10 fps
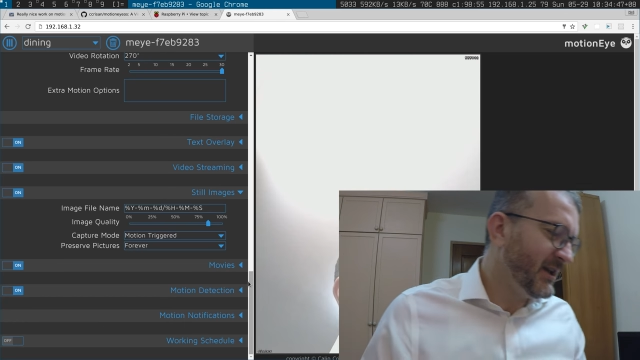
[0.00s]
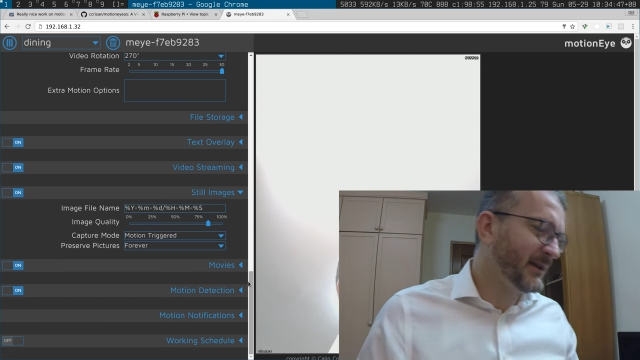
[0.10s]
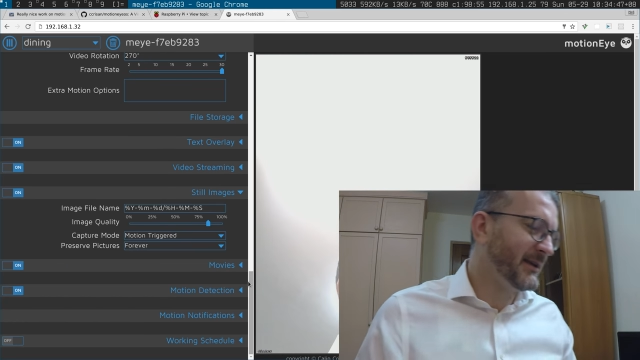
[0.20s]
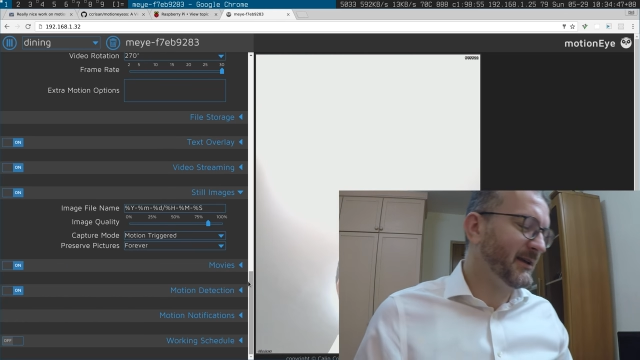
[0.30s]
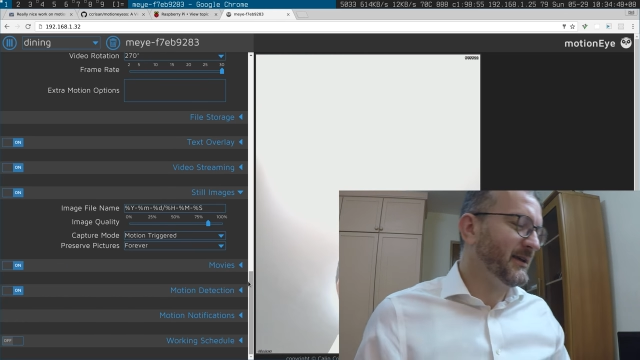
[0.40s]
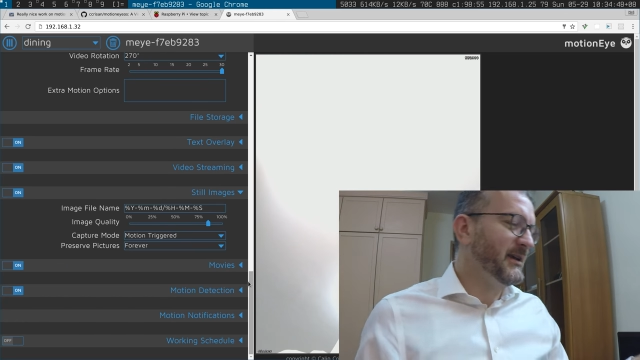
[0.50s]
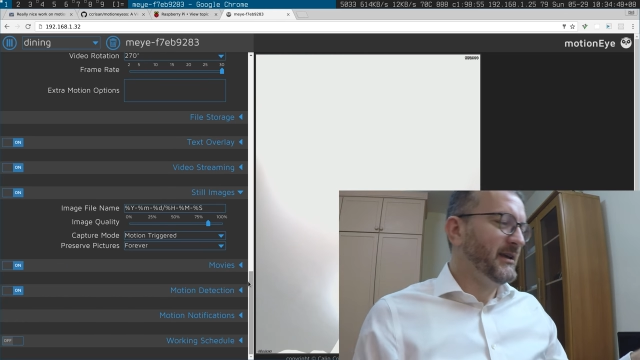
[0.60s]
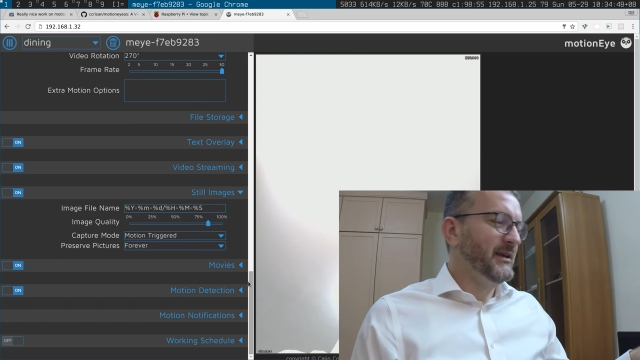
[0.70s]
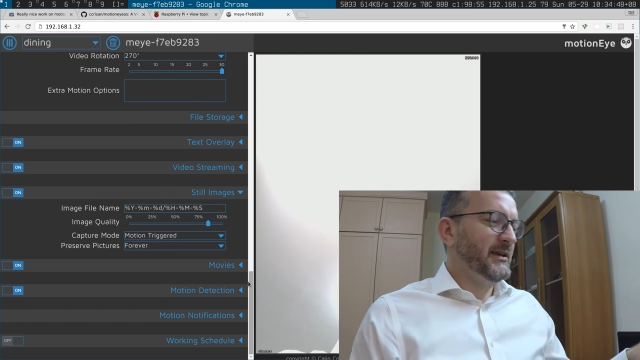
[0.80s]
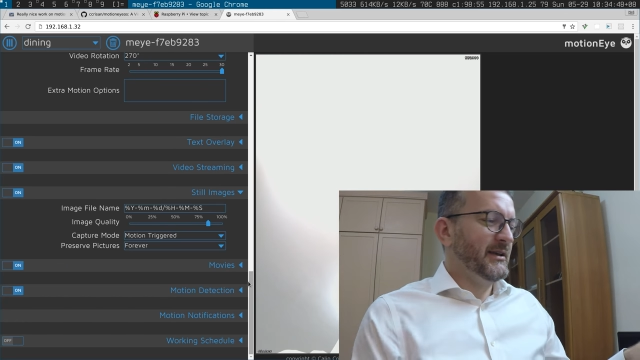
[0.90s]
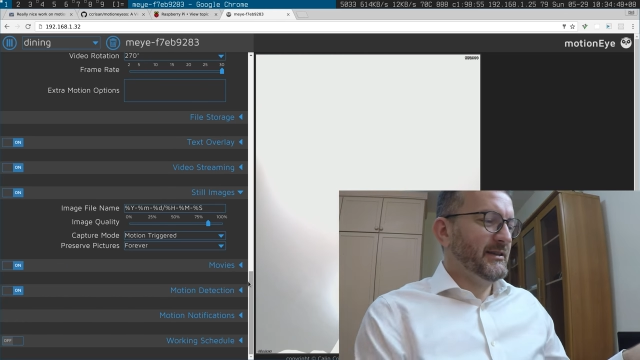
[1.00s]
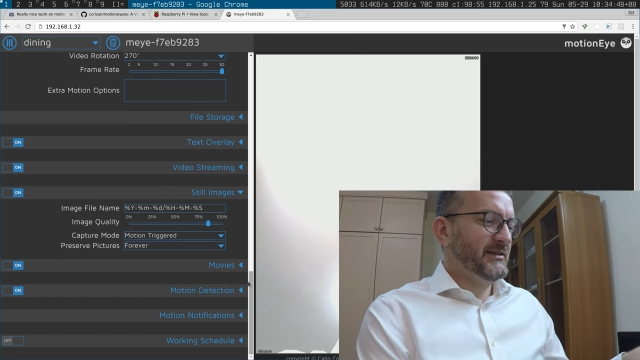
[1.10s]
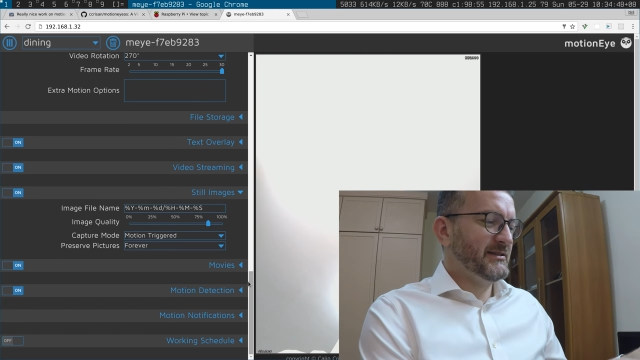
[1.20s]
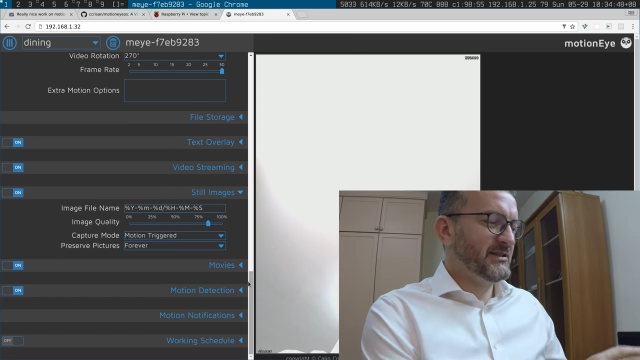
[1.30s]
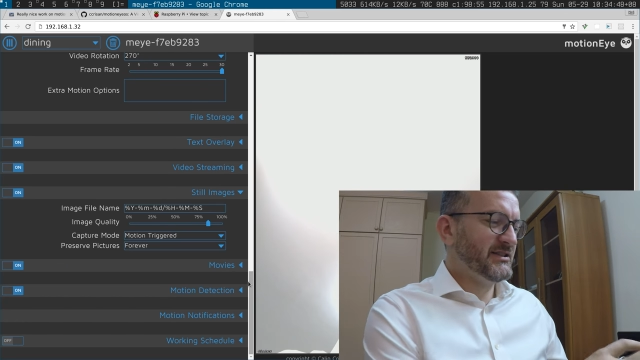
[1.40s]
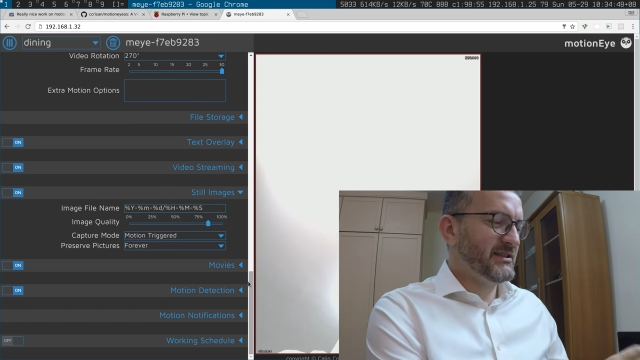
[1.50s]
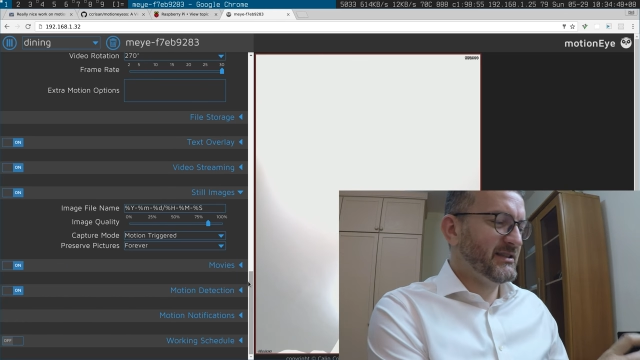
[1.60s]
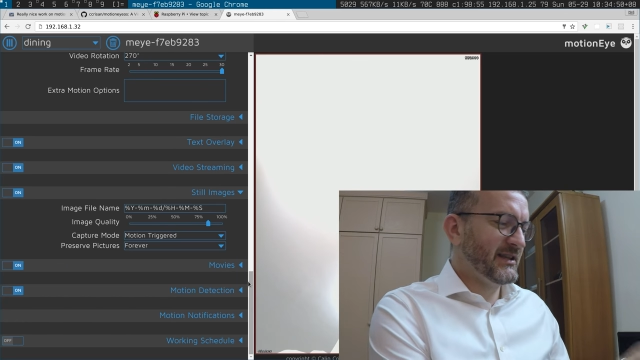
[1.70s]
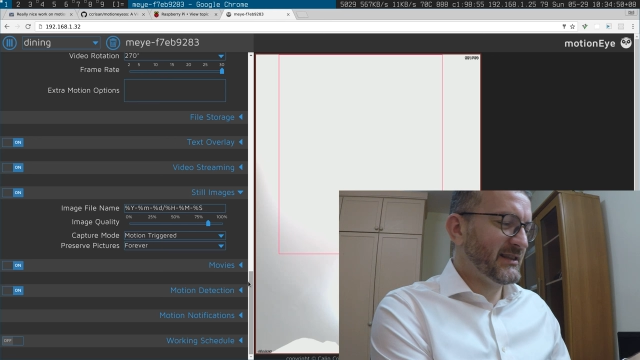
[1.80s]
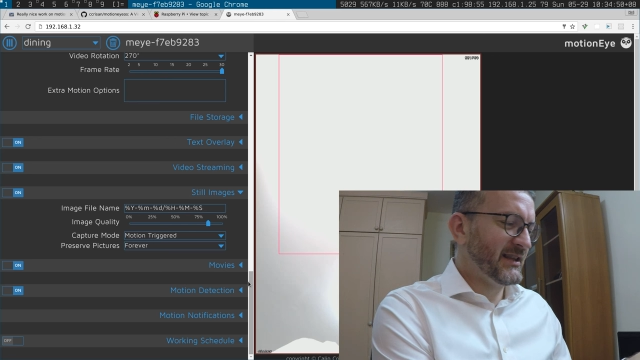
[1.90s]
Like, just
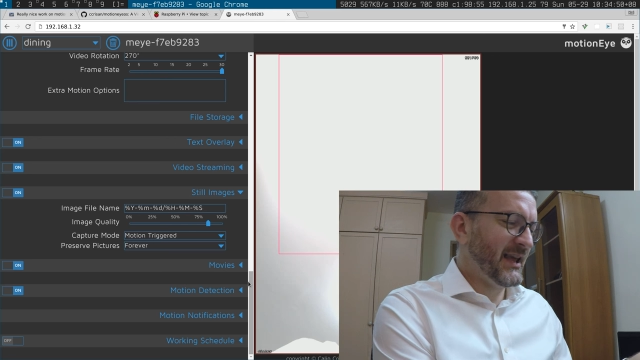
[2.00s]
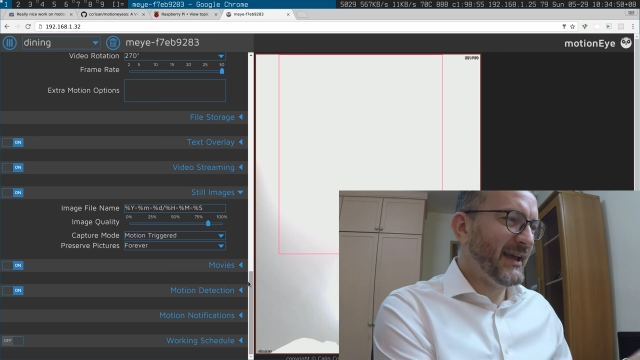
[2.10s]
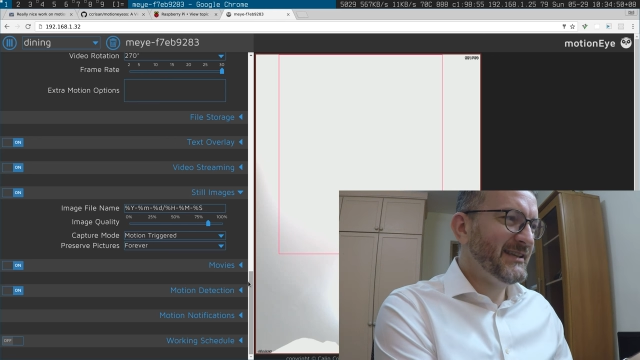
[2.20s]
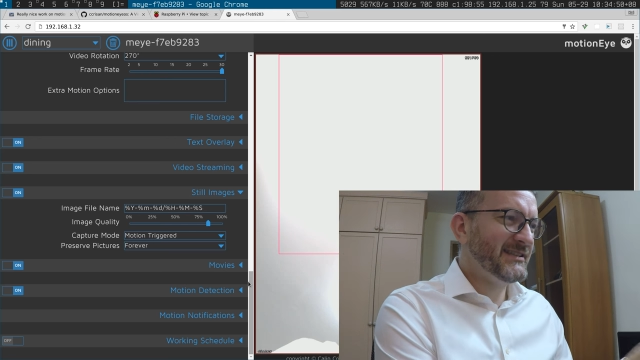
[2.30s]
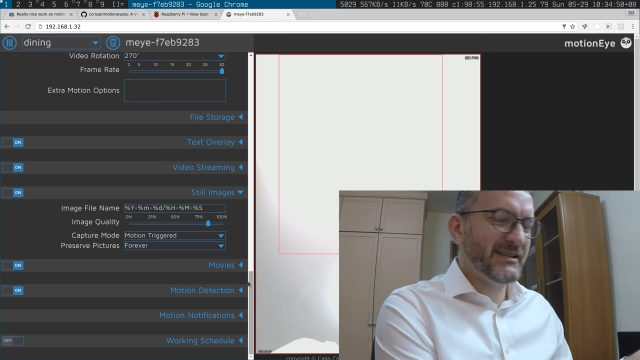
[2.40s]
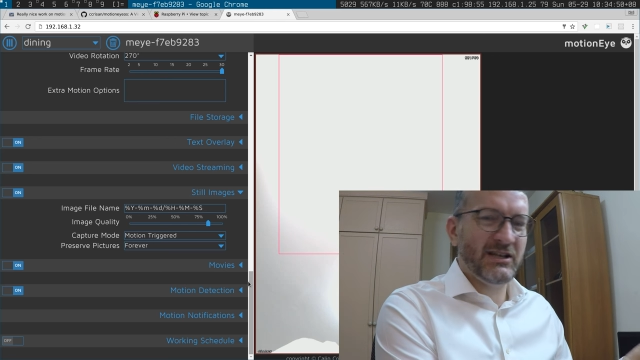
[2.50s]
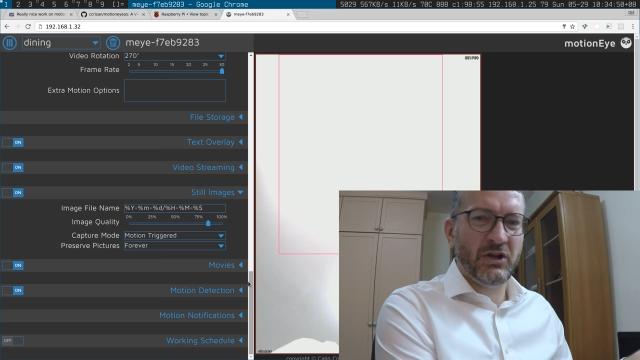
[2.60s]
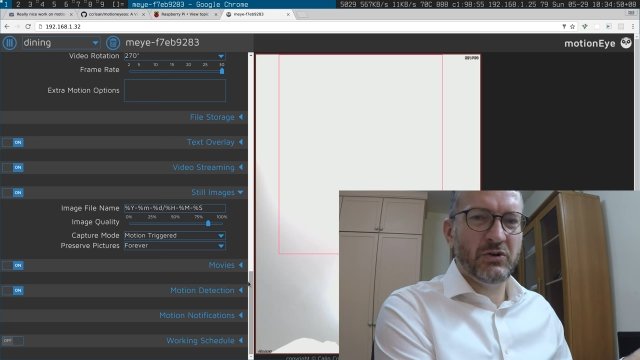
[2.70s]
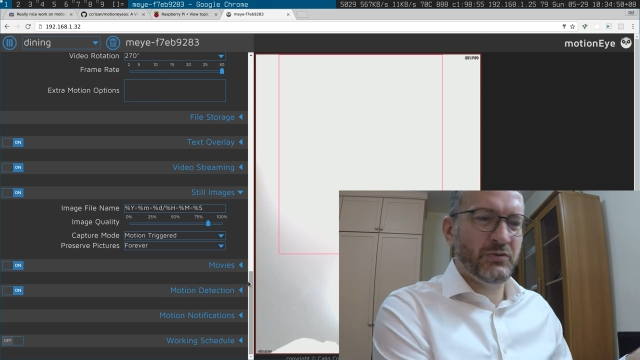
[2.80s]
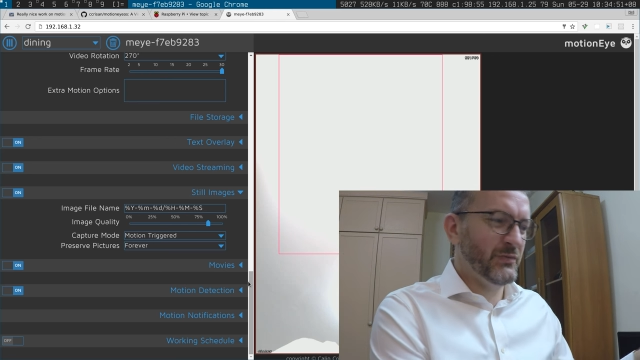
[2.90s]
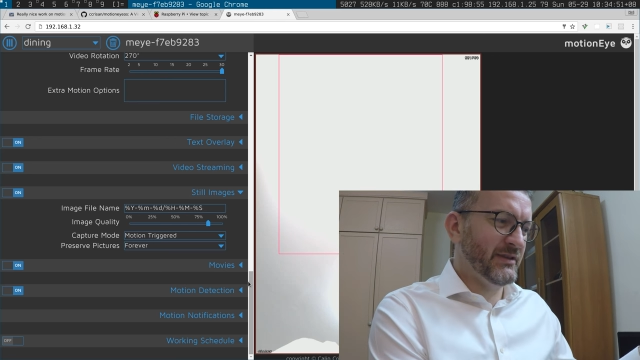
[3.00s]
the case alone